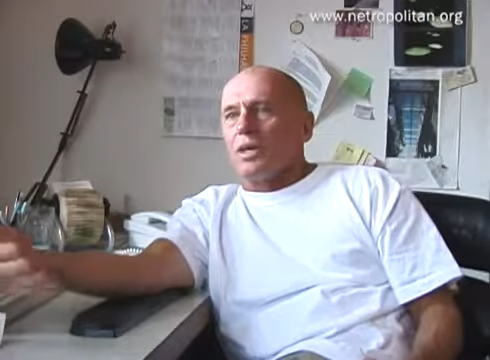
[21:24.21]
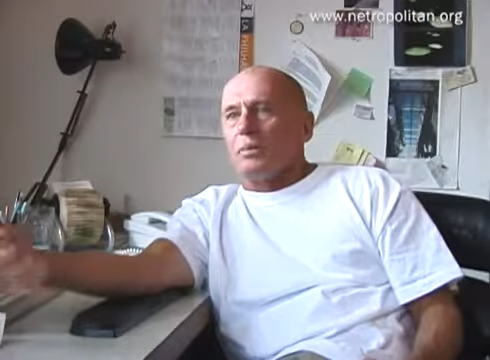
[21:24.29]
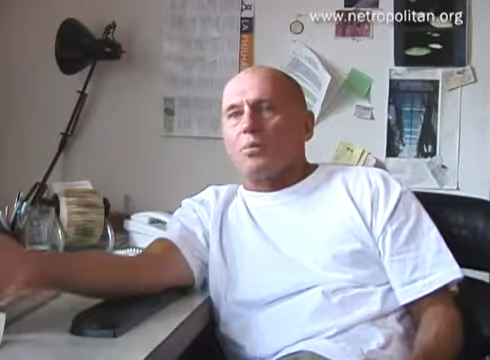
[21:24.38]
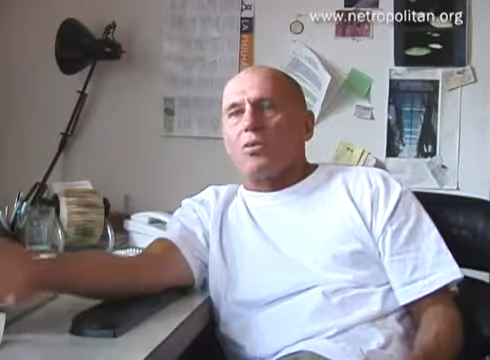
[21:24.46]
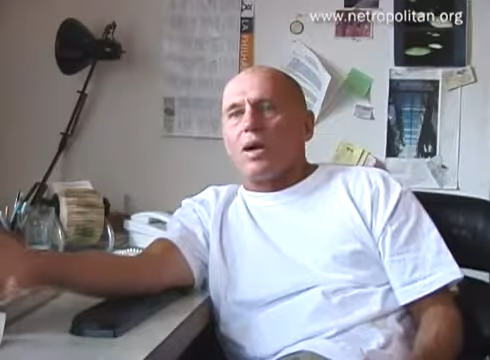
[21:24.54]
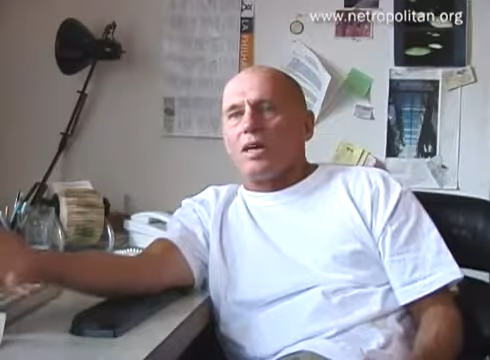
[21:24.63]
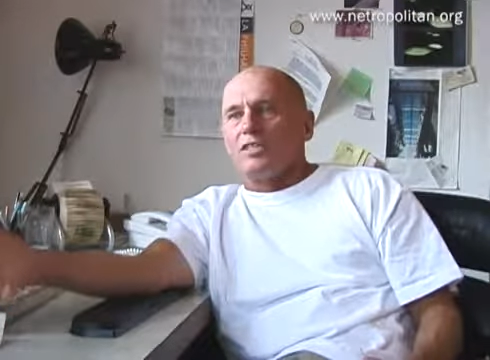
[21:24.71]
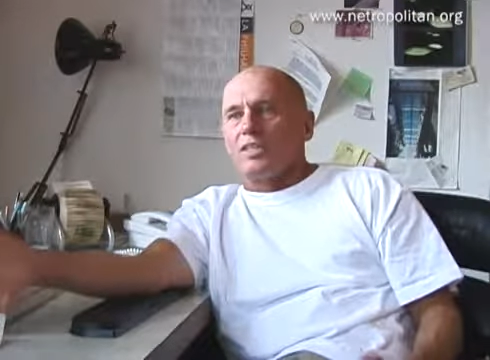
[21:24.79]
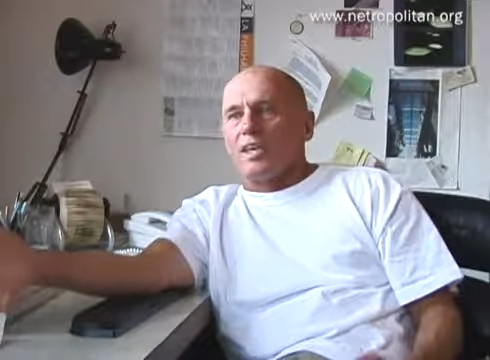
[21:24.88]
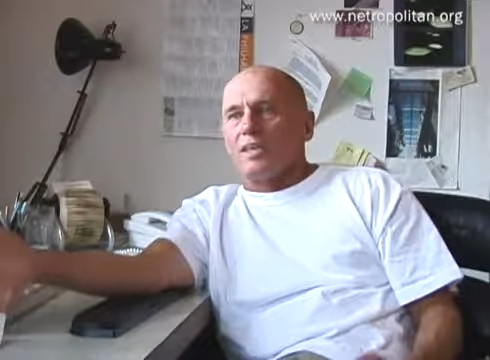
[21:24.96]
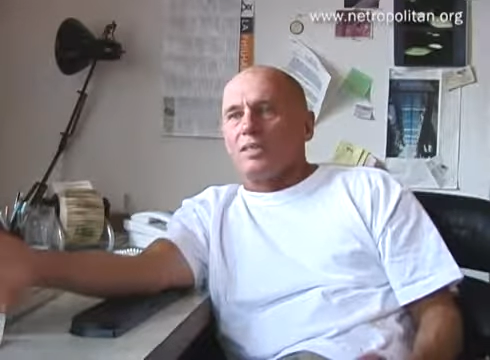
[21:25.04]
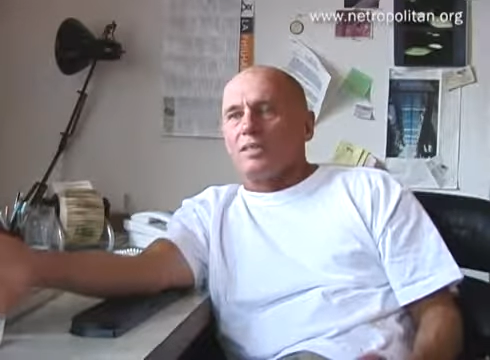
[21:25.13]
a
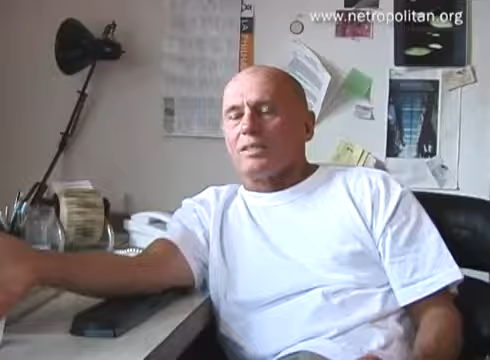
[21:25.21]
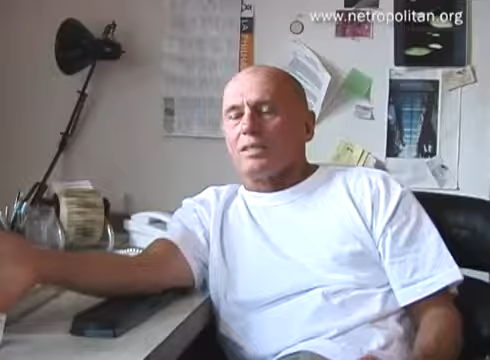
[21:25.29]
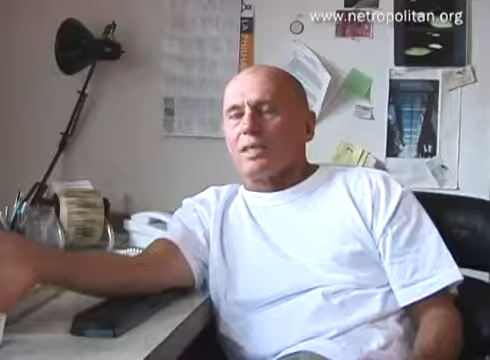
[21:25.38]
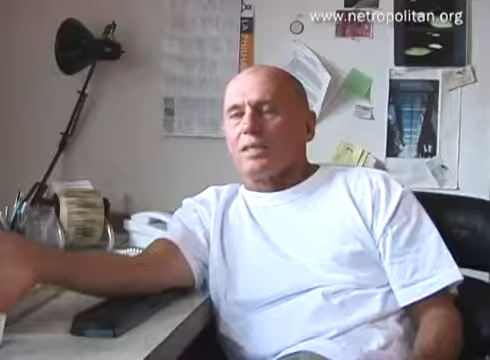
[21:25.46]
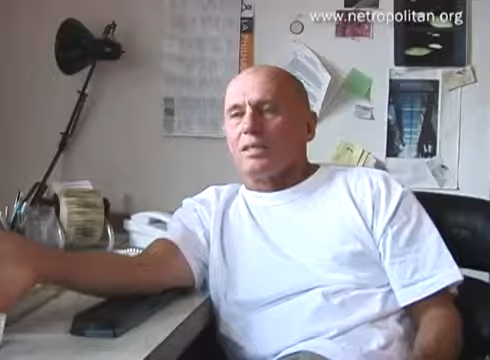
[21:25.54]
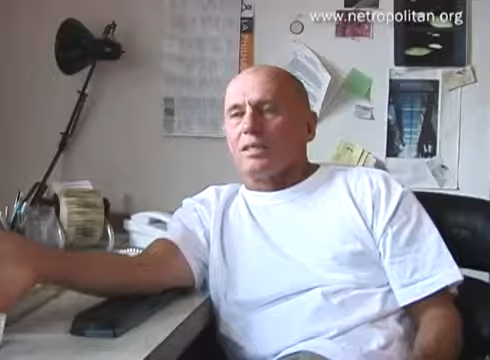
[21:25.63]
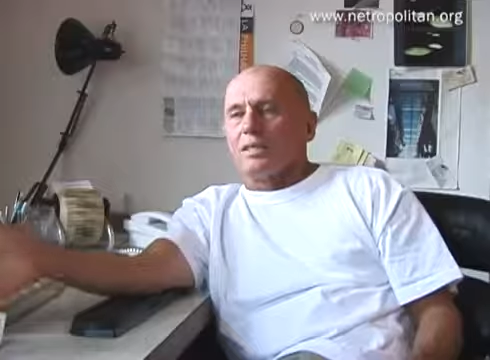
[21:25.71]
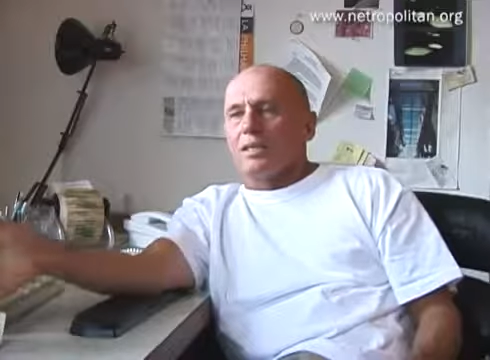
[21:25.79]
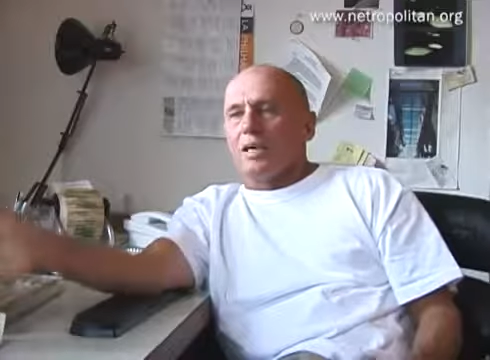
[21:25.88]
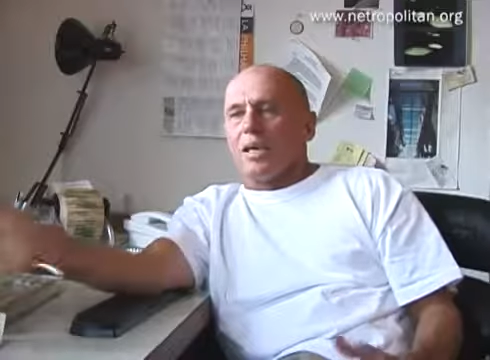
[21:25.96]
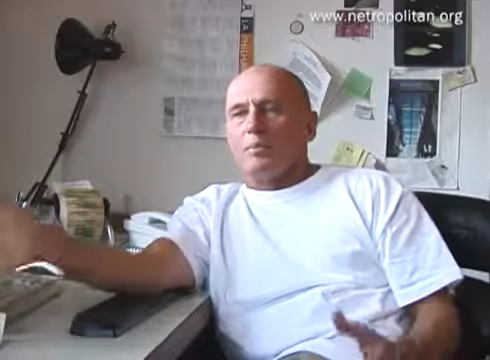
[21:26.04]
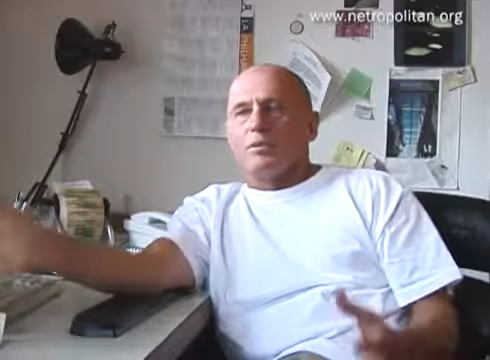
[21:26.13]
project and say,
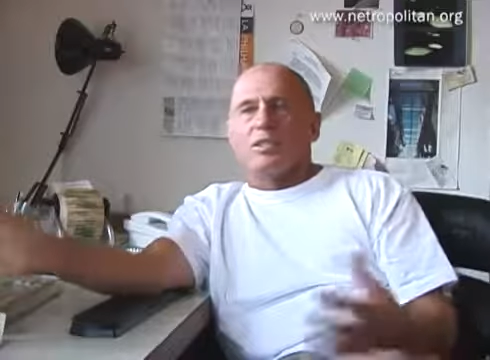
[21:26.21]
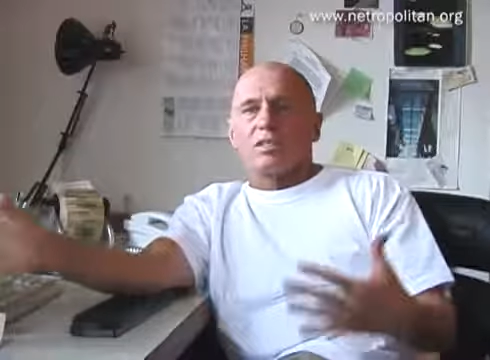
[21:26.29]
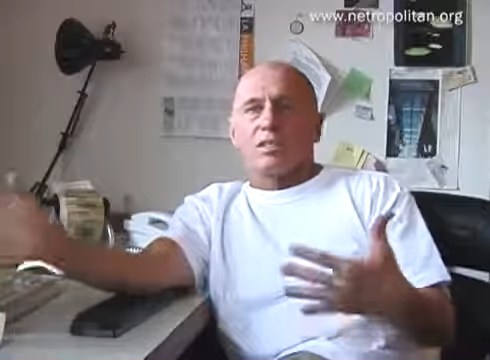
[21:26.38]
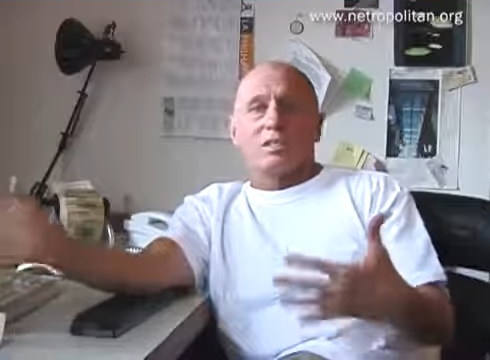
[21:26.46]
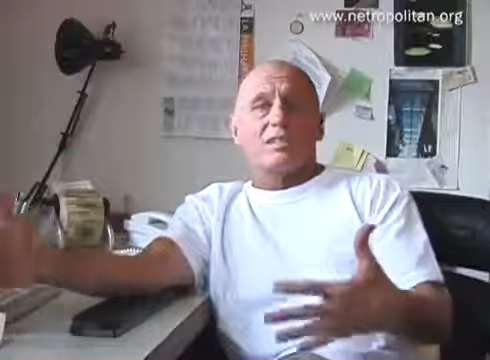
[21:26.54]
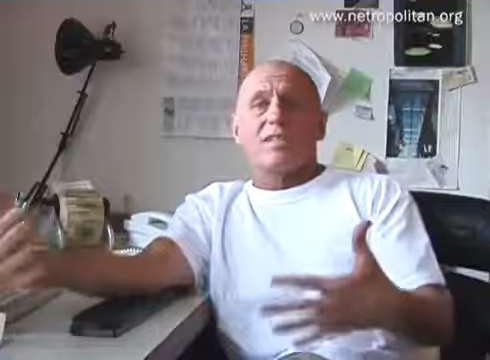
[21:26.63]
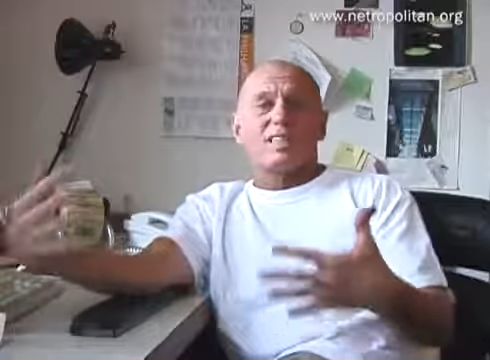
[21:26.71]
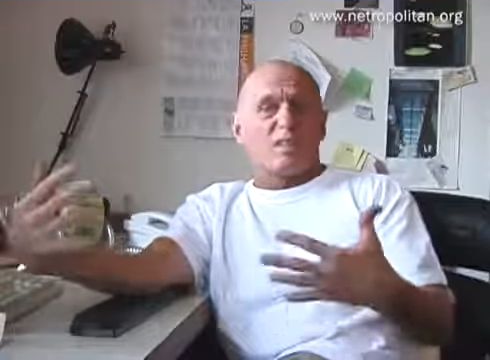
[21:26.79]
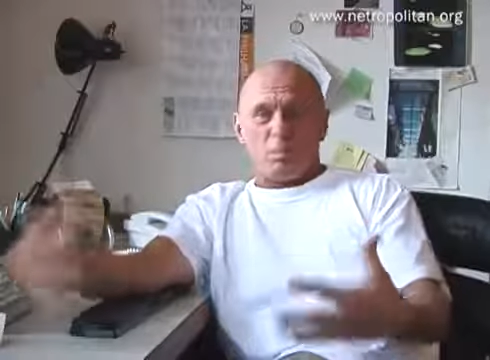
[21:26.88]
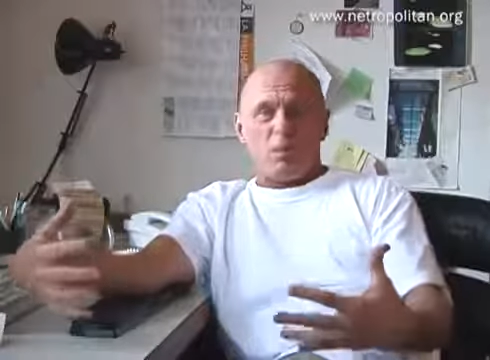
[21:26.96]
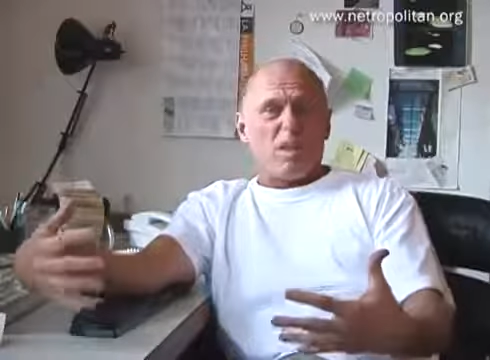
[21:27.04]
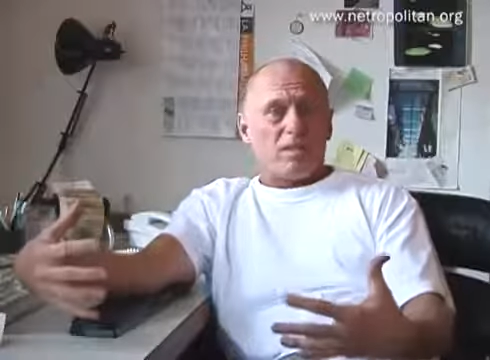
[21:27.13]
I'm just going to design
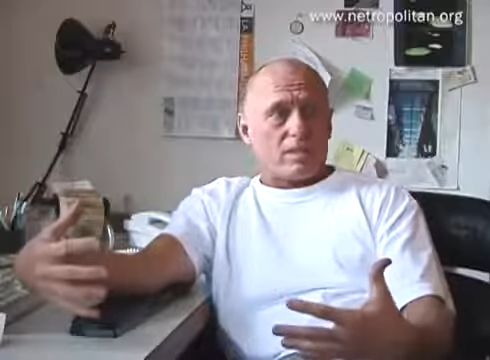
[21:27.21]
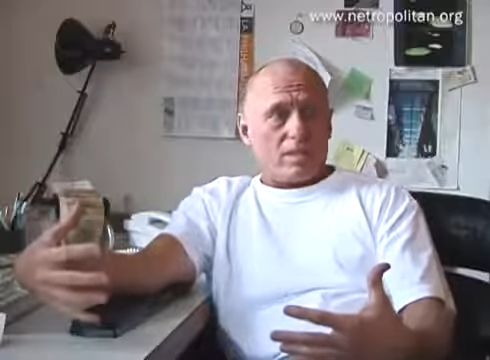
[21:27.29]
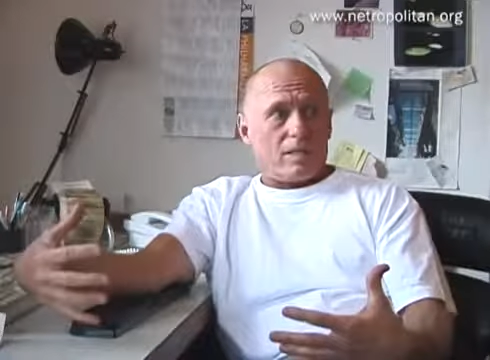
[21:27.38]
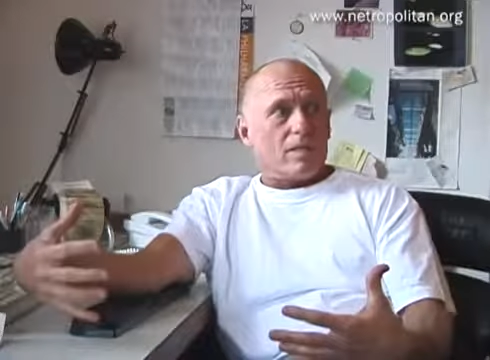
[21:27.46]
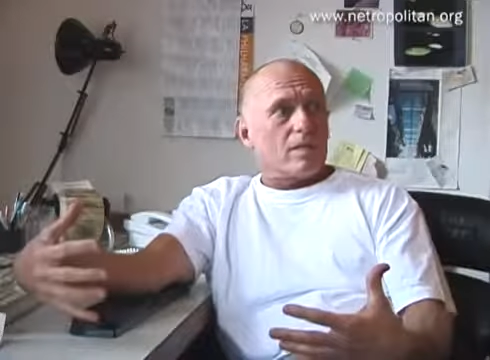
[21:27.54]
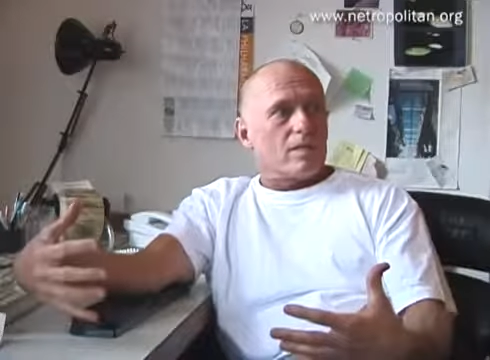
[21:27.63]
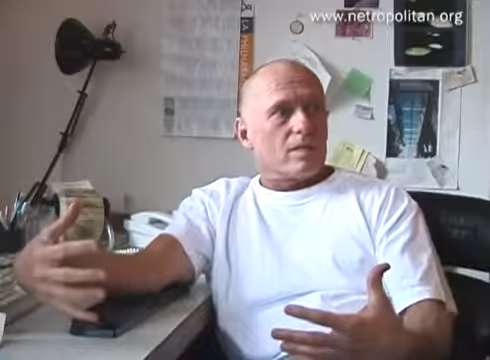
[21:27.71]
the building,